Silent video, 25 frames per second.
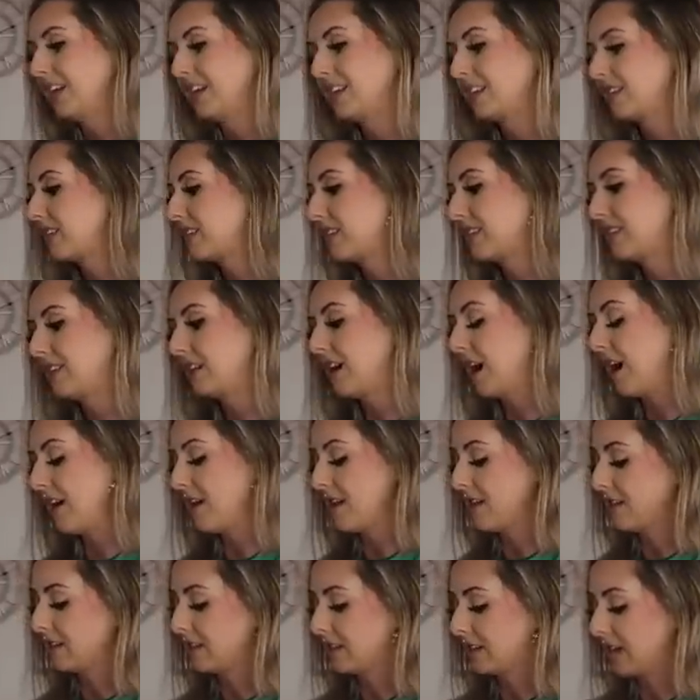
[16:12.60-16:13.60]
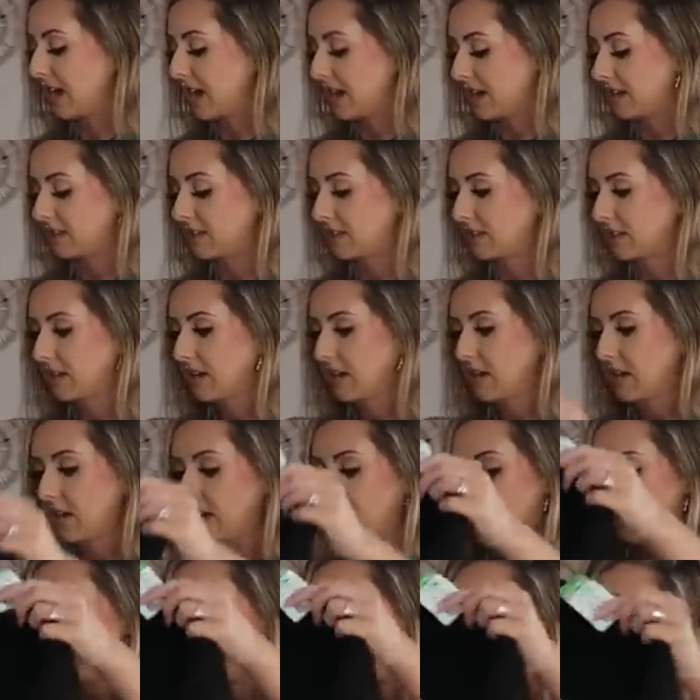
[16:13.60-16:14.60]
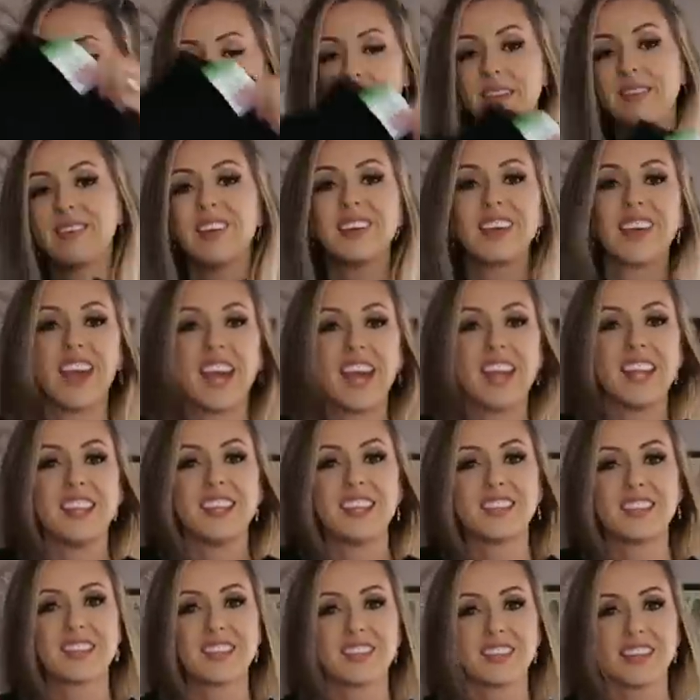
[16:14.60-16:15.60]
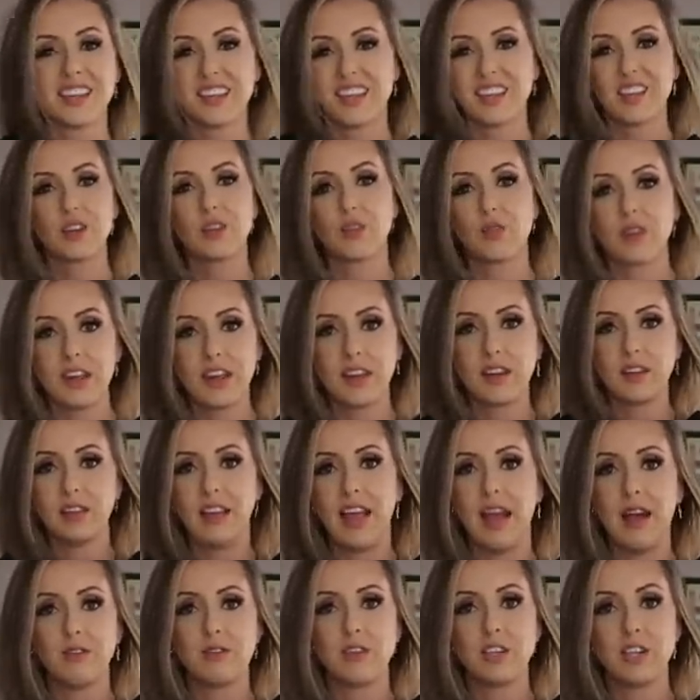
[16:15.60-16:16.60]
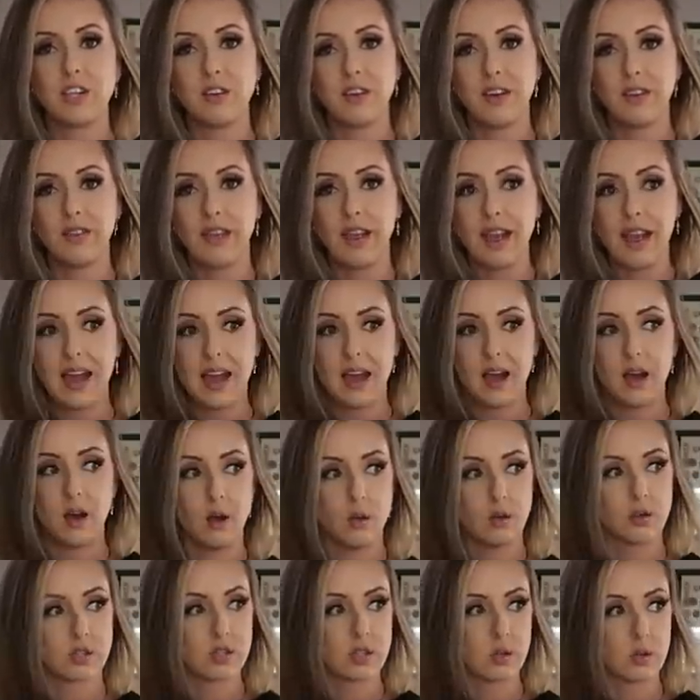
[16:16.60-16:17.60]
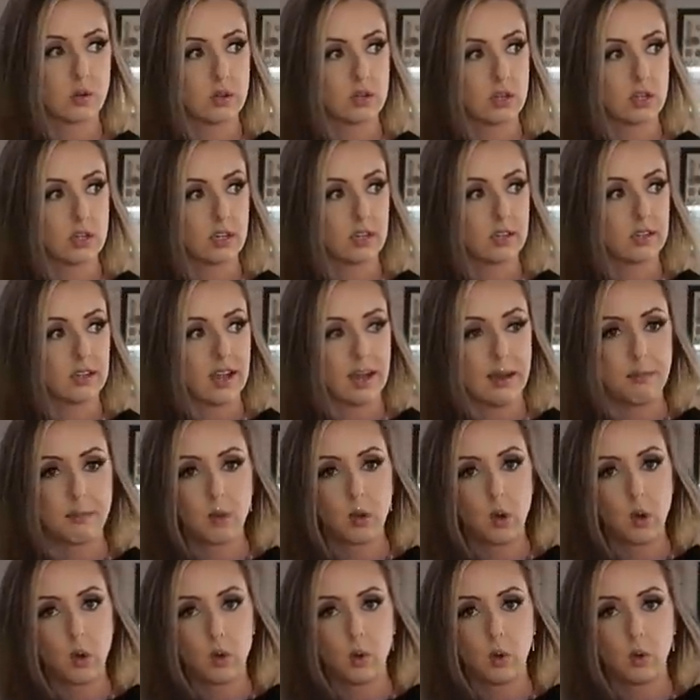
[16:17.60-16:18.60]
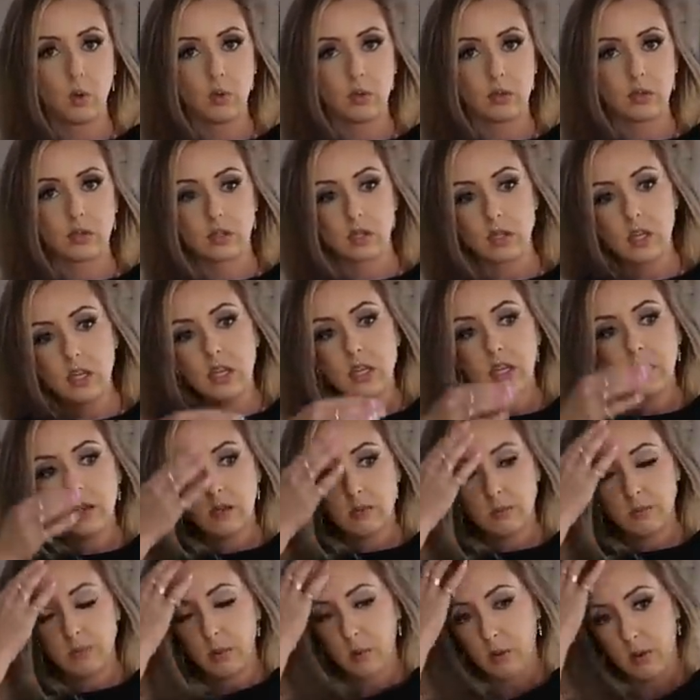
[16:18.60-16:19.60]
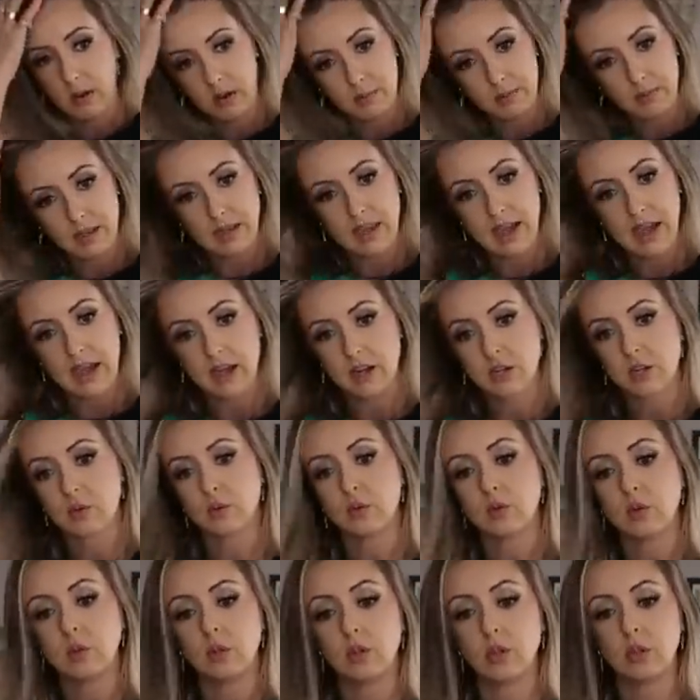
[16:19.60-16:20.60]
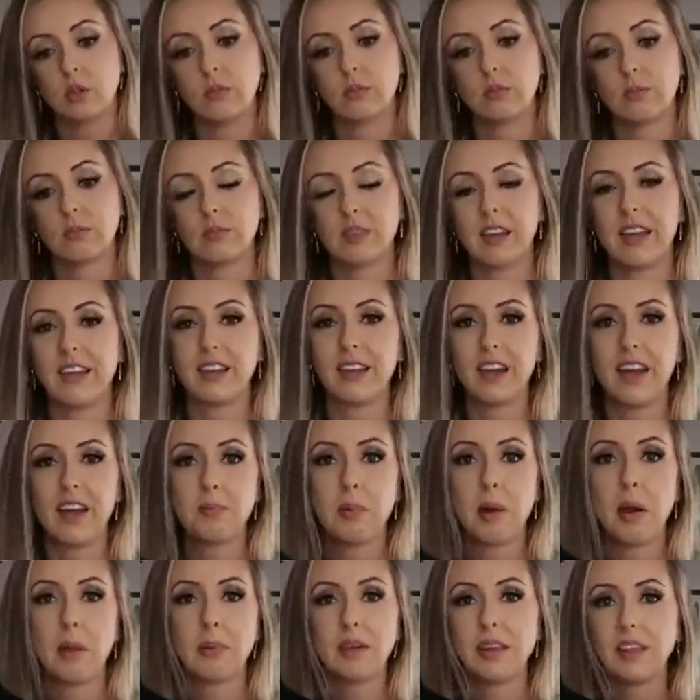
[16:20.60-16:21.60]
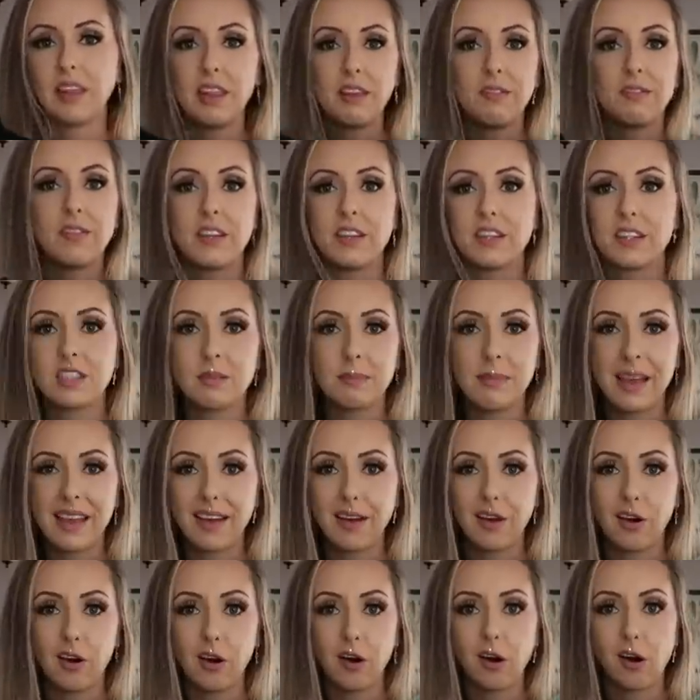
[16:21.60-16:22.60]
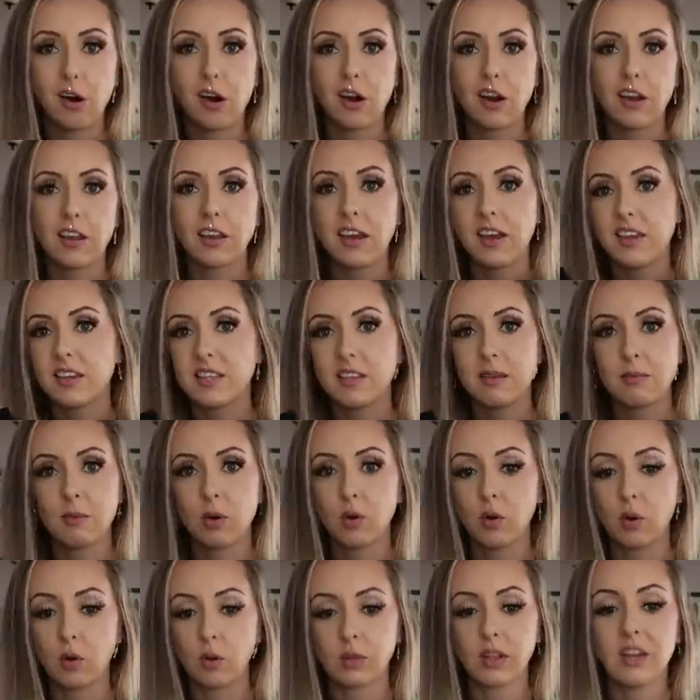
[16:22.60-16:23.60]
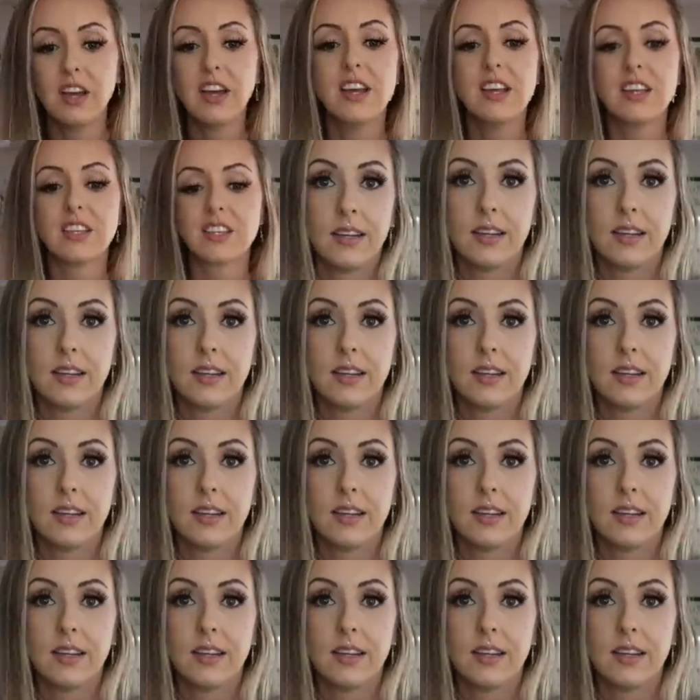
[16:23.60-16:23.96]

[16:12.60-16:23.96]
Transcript: it's not his size. But again, this is like a great lounging around the house or I'm cold but want to be casual. Like I probably leave this in my car in case I'm cold